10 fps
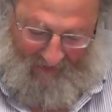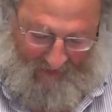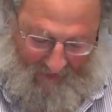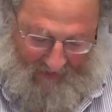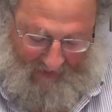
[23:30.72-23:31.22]

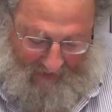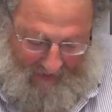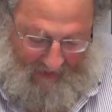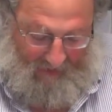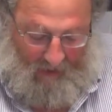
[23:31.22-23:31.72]

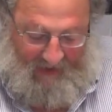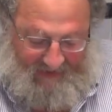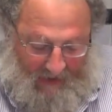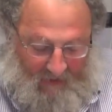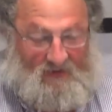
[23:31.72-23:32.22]
he
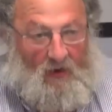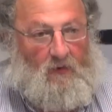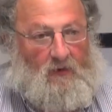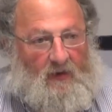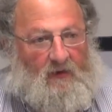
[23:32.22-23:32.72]
lost out
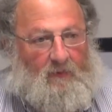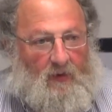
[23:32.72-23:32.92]
totally in the